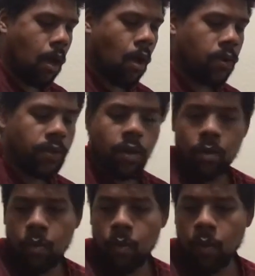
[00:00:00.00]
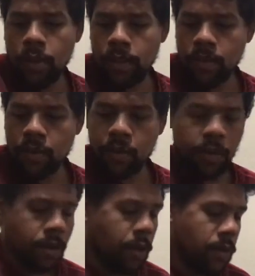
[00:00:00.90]
Also, what these are going
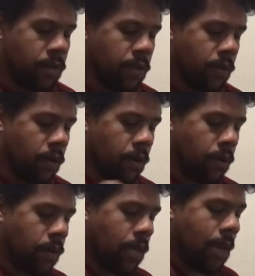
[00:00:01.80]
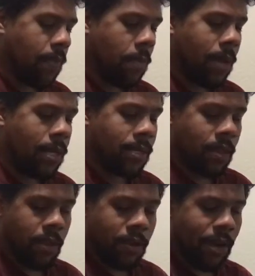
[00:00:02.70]
to do is they're going to keep the minis in
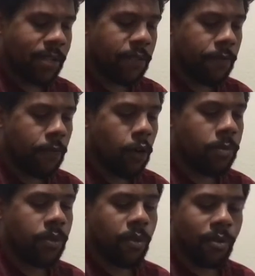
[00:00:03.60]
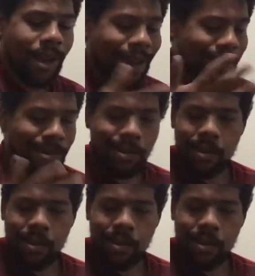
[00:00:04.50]
there nice and firm, so they're not